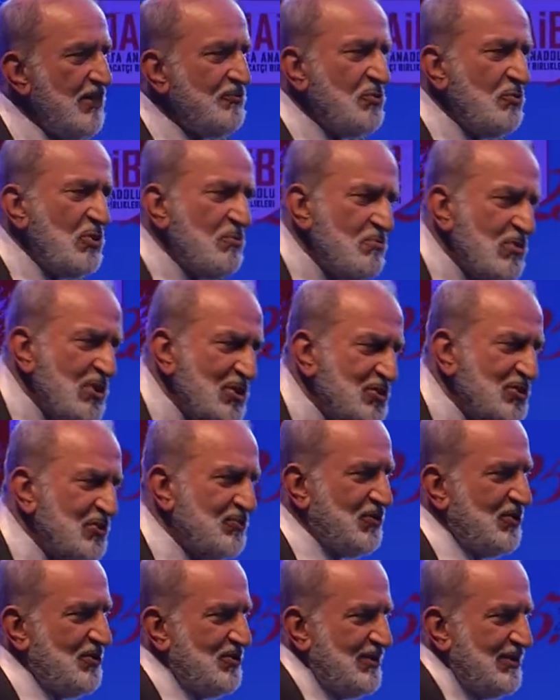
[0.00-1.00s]
You have to be
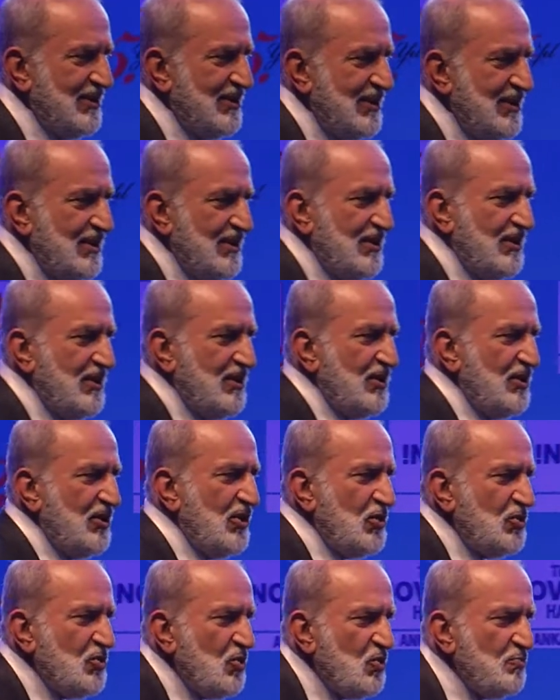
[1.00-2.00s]
merciful.
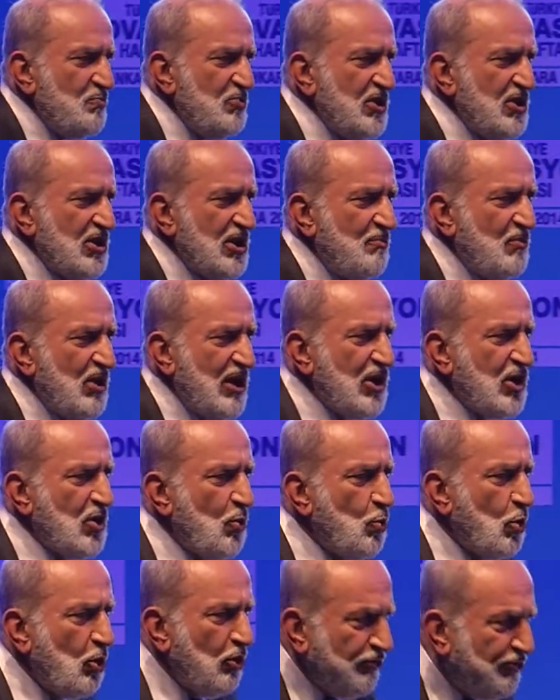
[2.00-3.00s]
You don't become like a
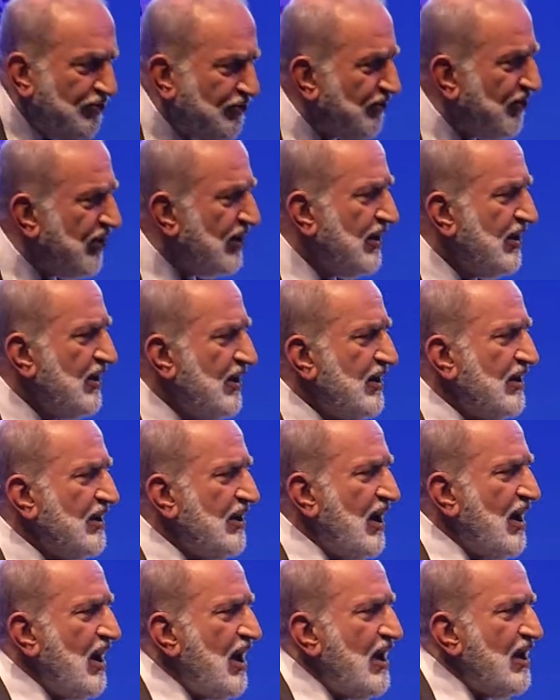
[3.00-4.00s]
wolf.
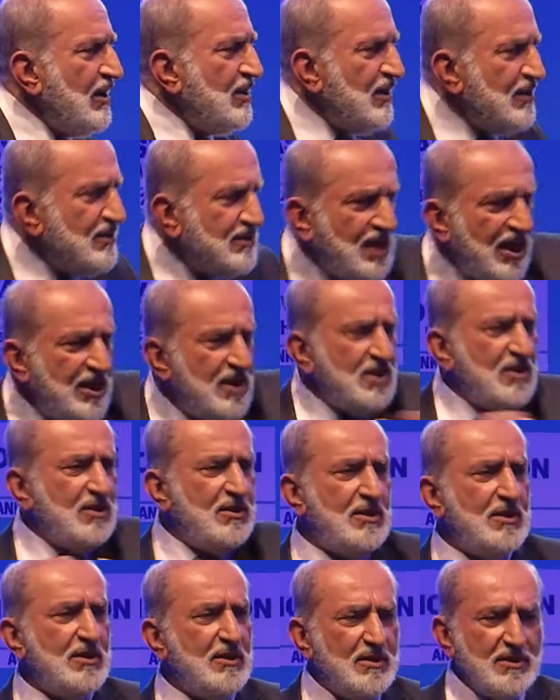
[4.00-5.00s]
Take
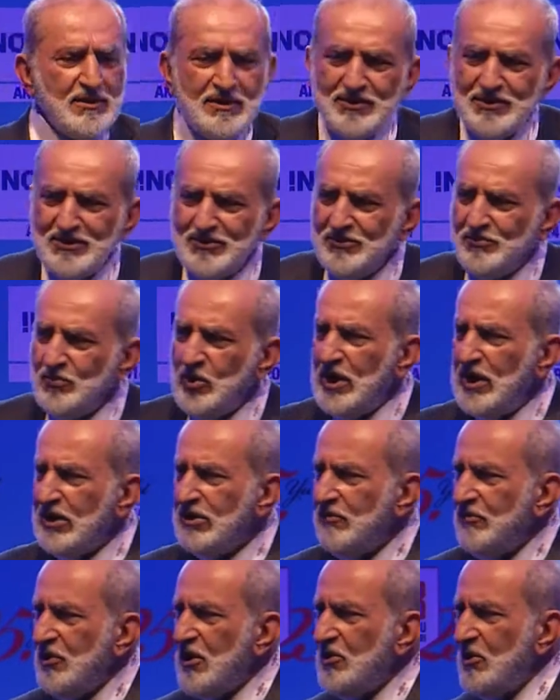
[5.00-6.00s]
the
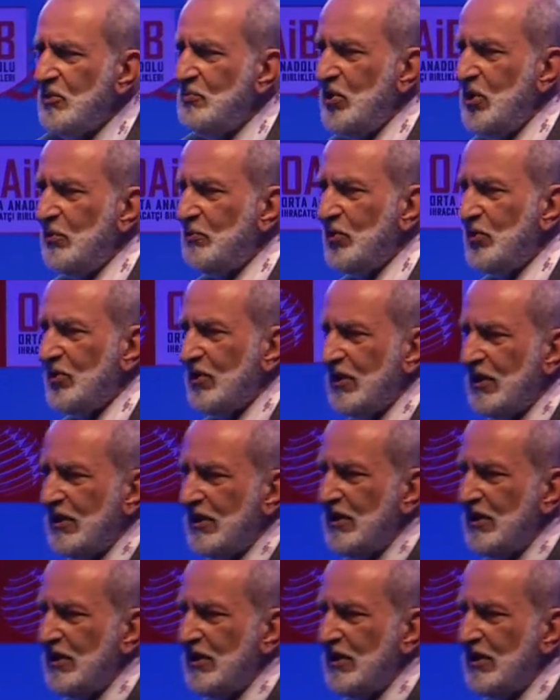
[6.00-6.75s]
wealth of other people.